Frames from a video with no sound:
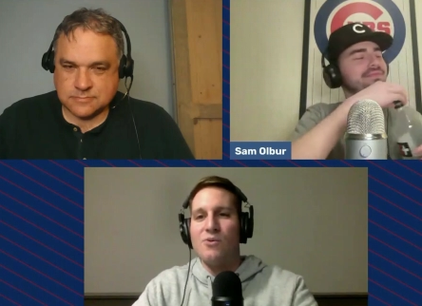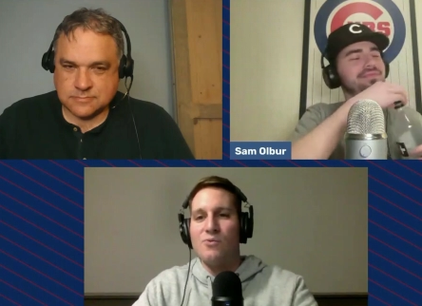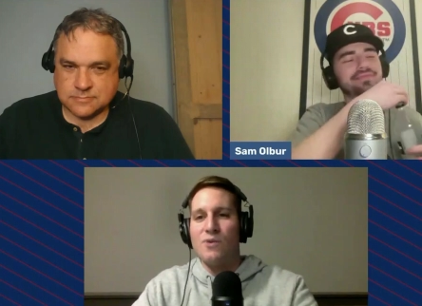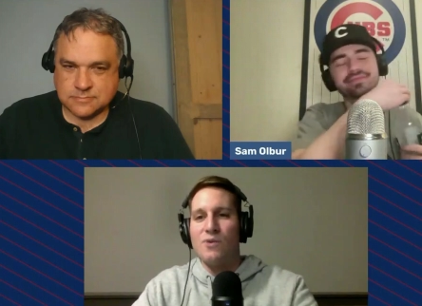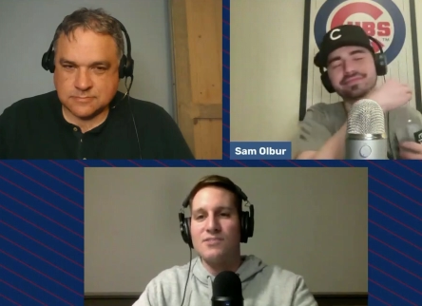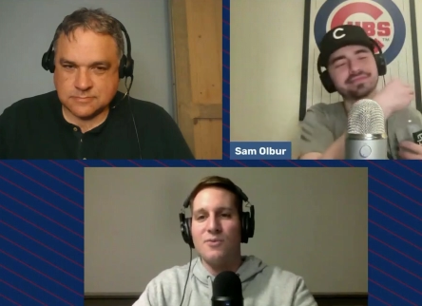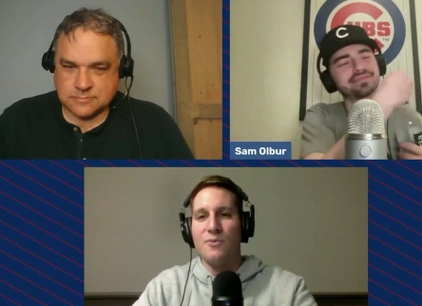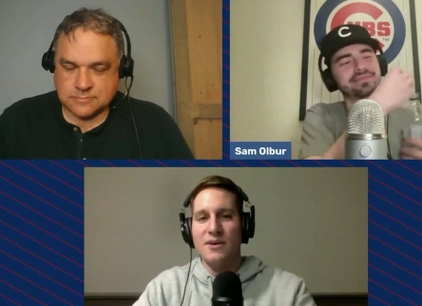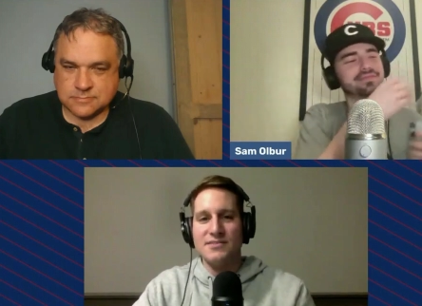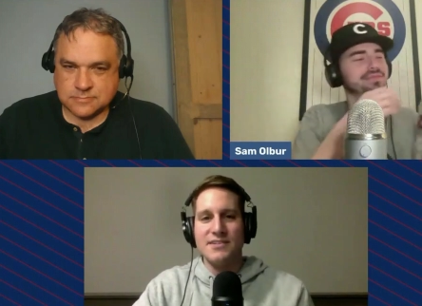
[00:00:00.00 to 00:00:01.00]
Speaker 1: Russell
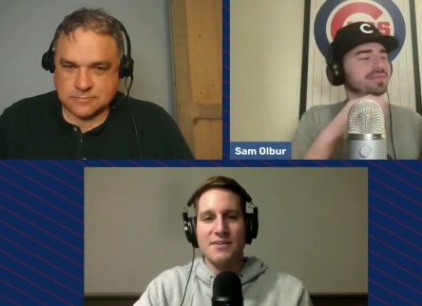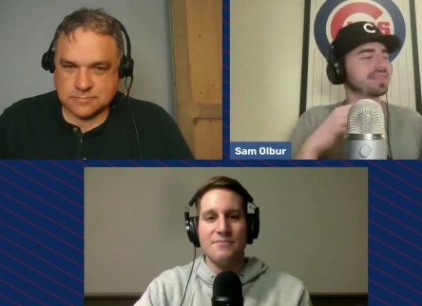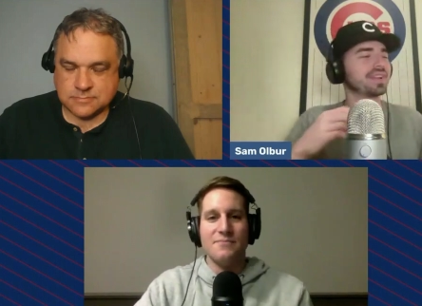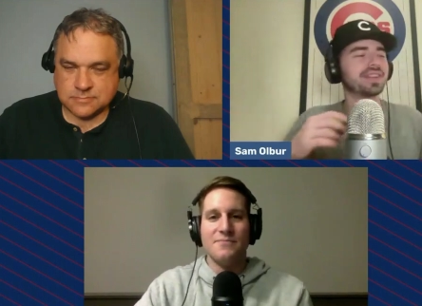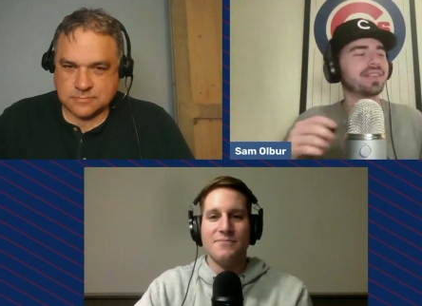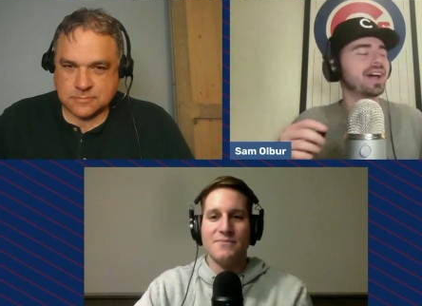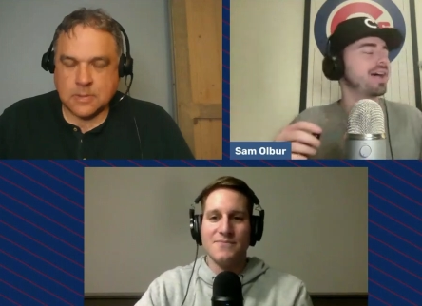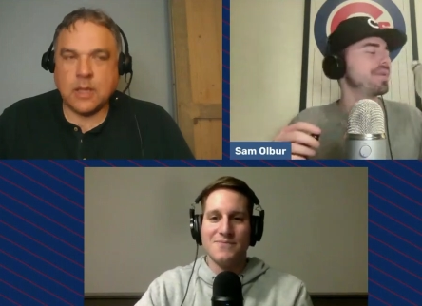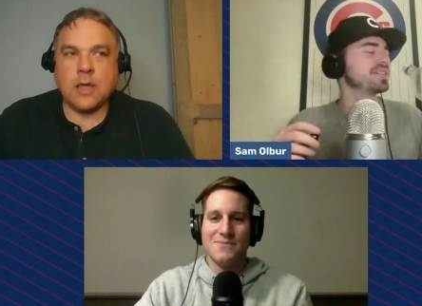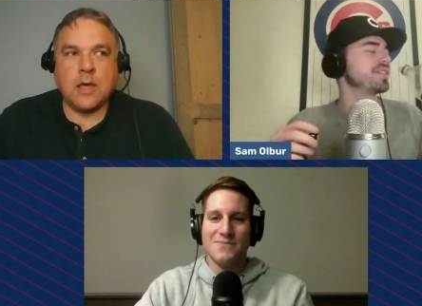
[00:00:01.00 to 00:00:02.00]
Wilson.
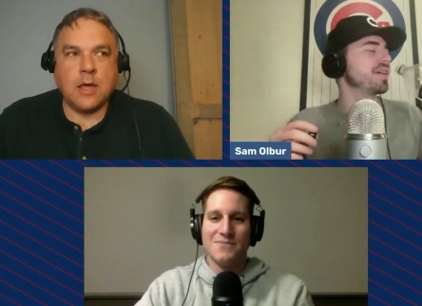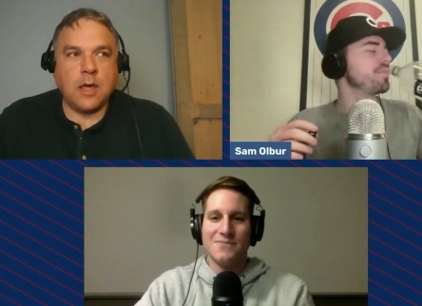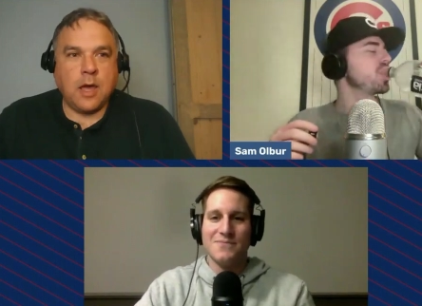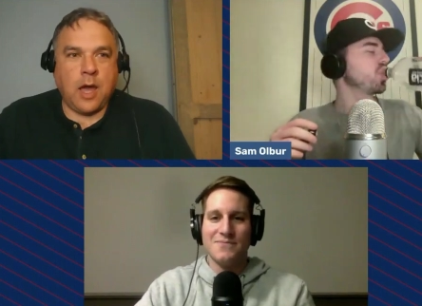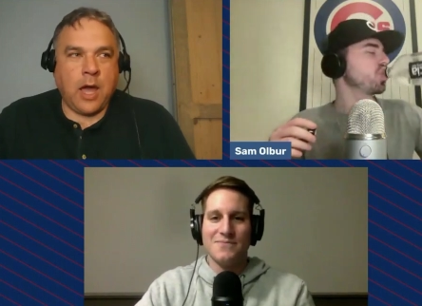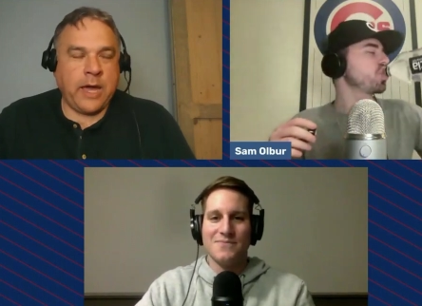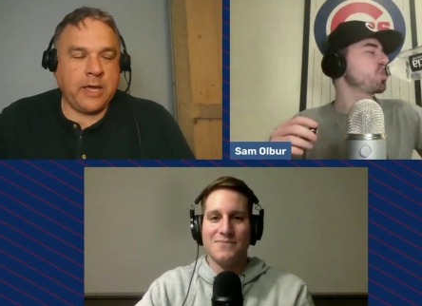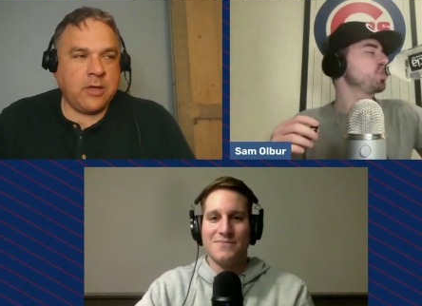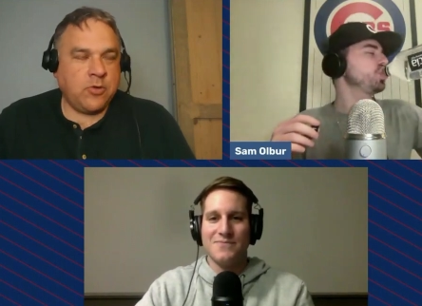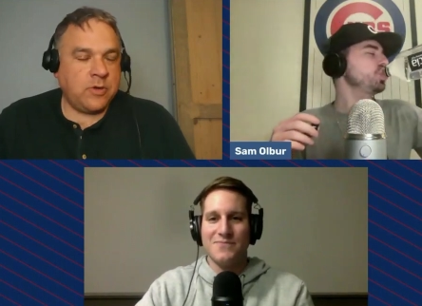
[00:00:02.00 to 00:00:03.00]
Nah, I messed
Speaker 2: up. I
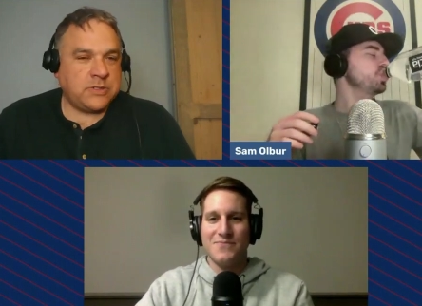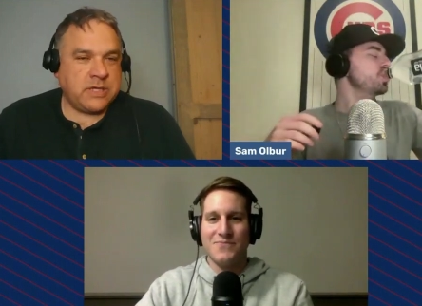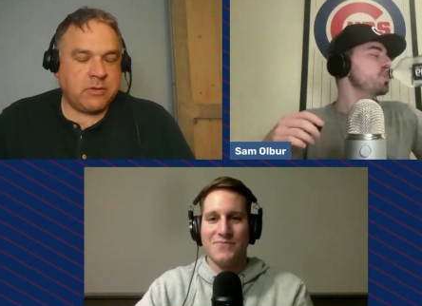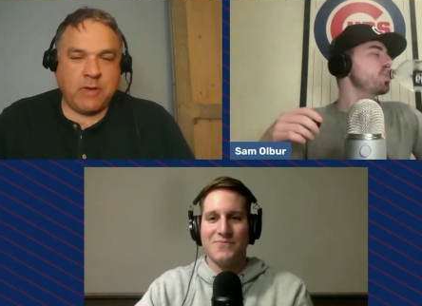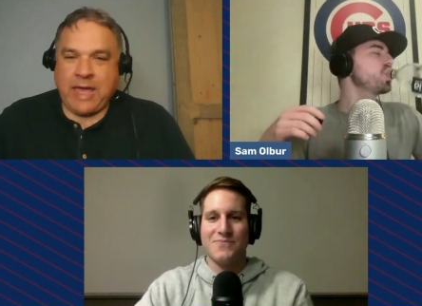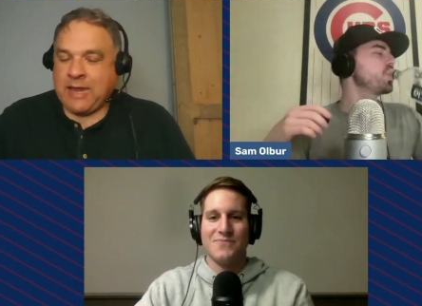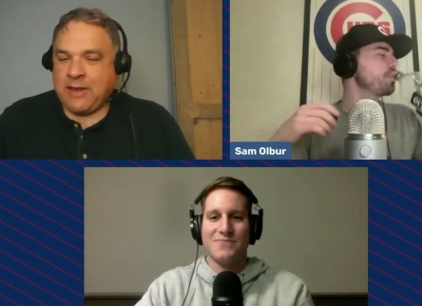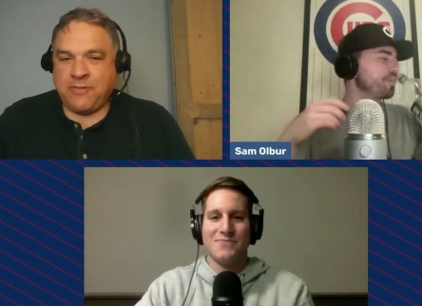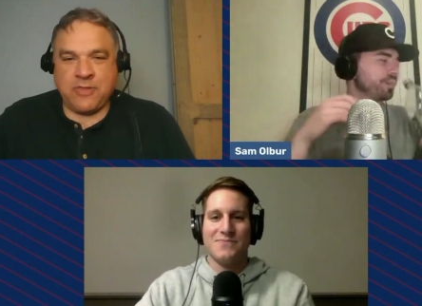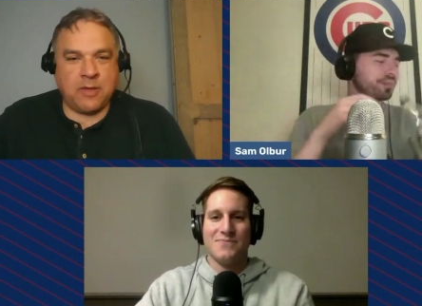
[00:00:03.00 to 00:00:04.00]
couldn't tell you
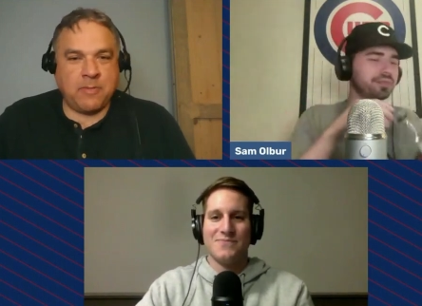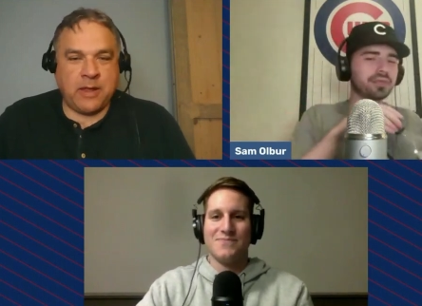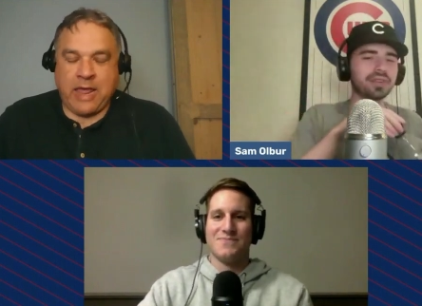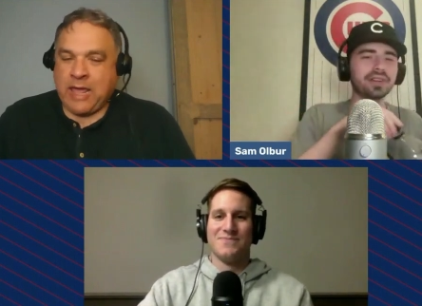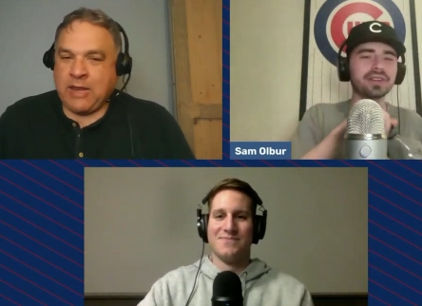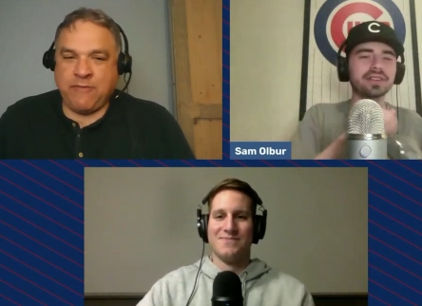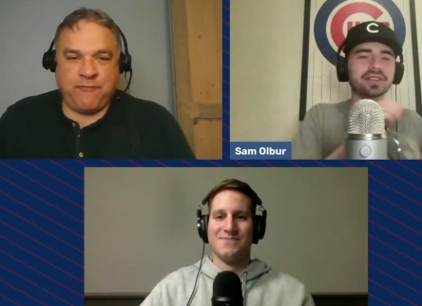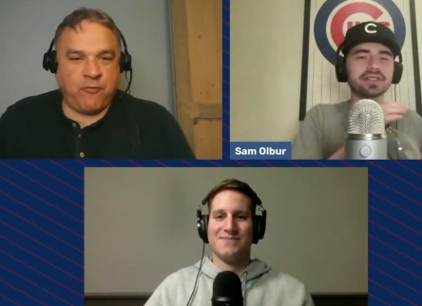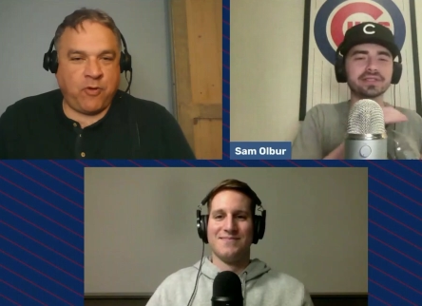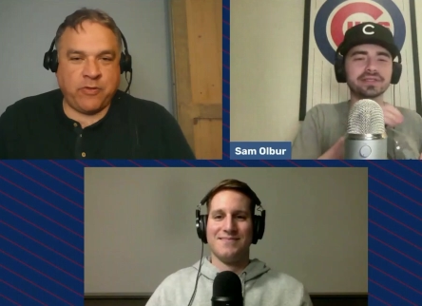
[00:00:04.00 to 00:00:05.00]
anything about any
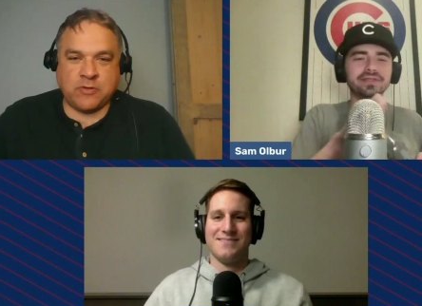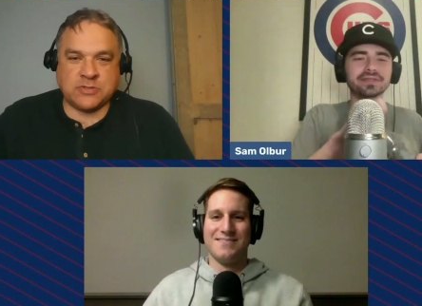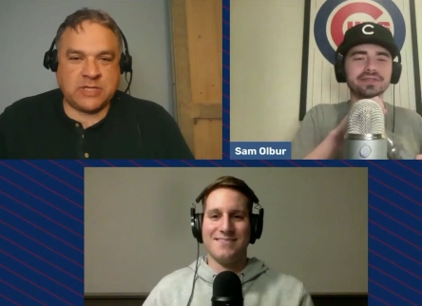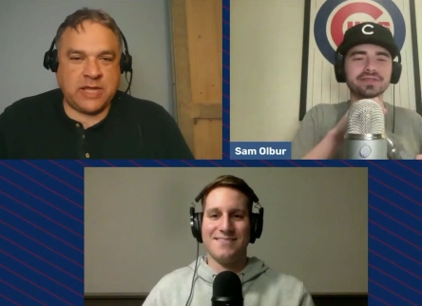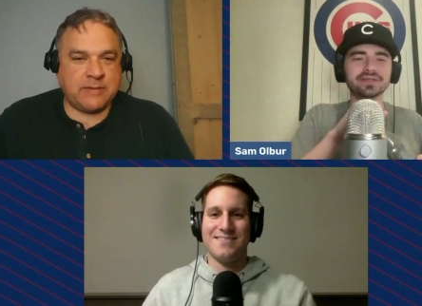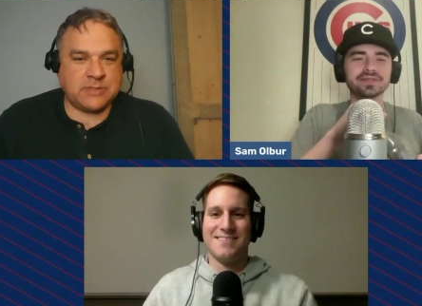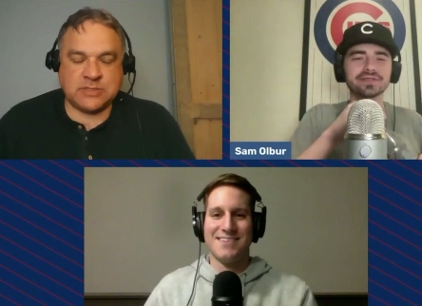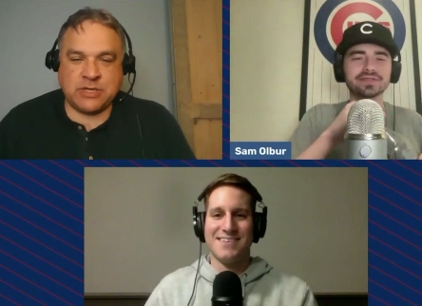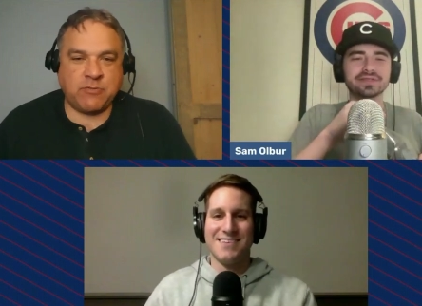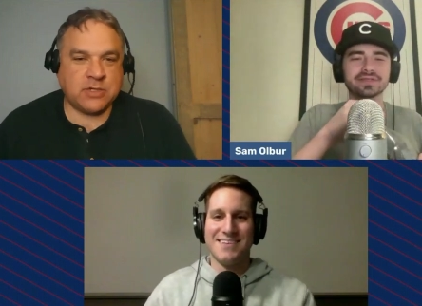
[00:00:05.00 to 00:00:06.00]
four of those names. I'll
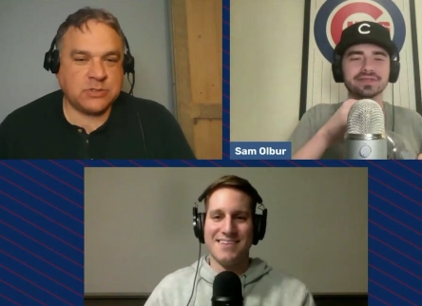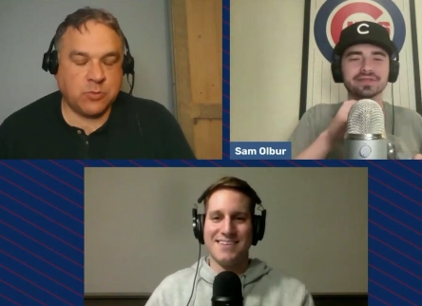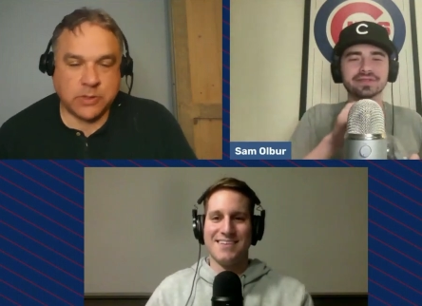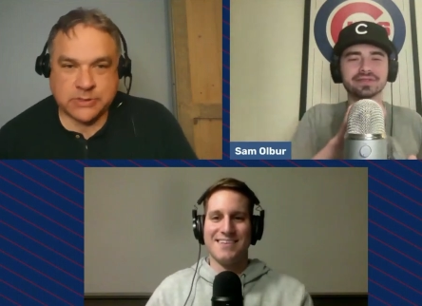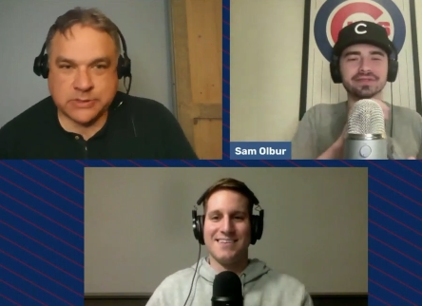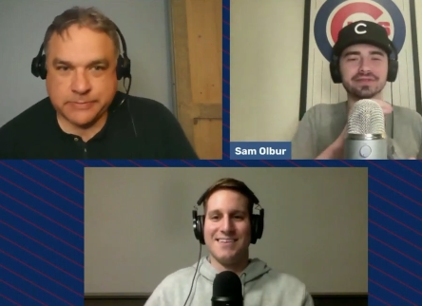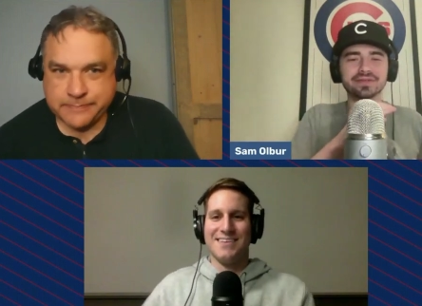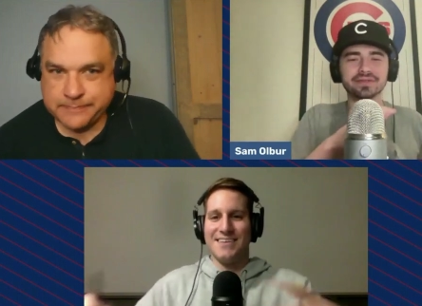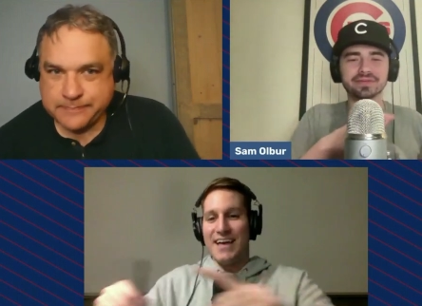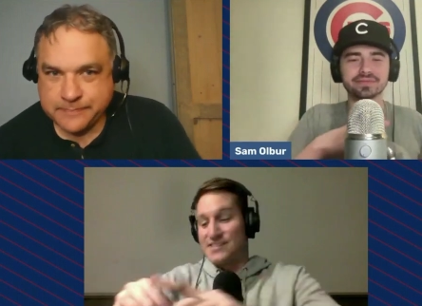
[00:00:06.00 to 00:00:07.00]
say Russell Wilson.
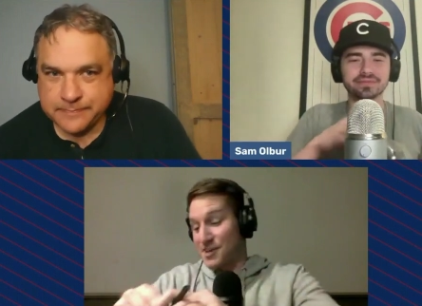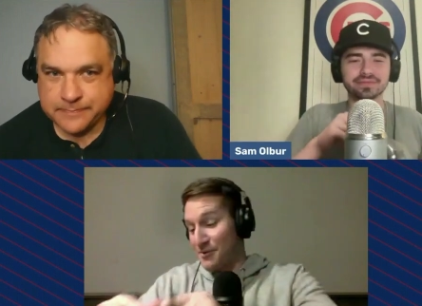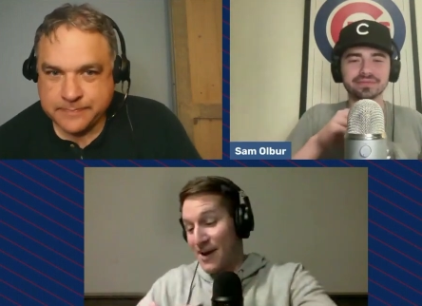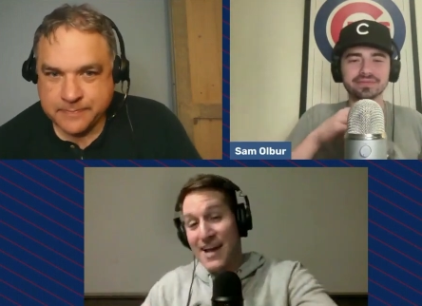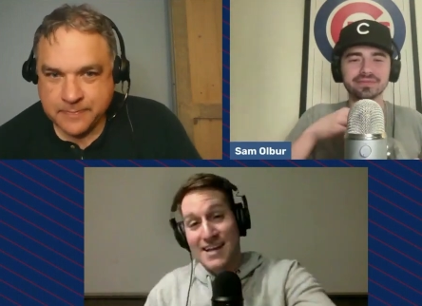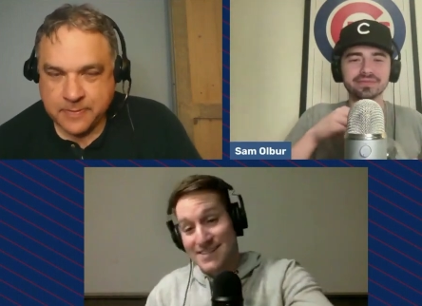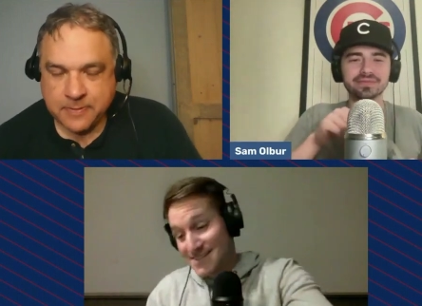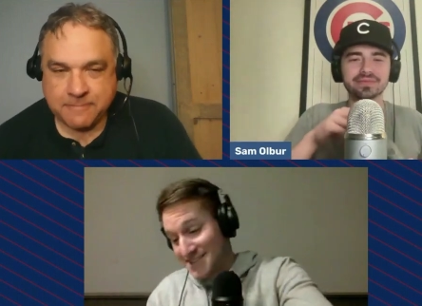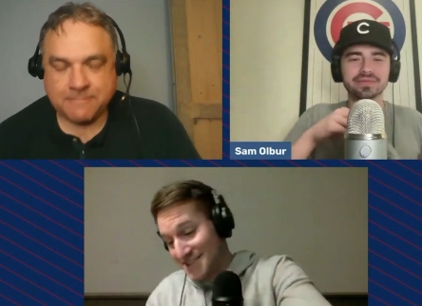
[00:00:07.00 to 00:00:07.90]
That's
Speaker 1: correct.